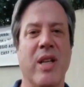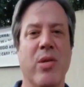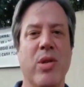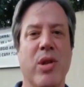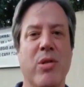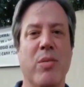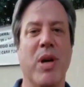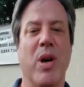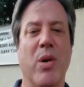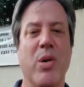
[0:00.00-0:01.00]
YouTube
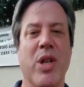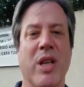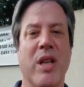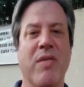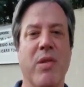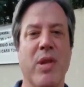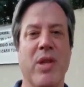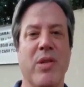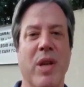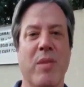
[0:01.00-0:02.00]
coach and
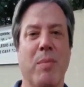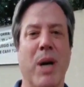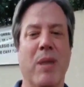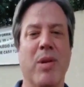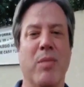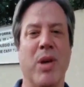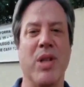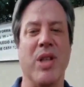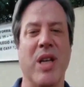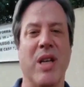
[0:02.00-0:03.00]
influencer named Pablo
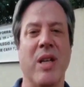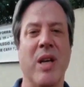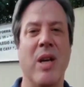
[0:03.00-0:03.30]
Marçal,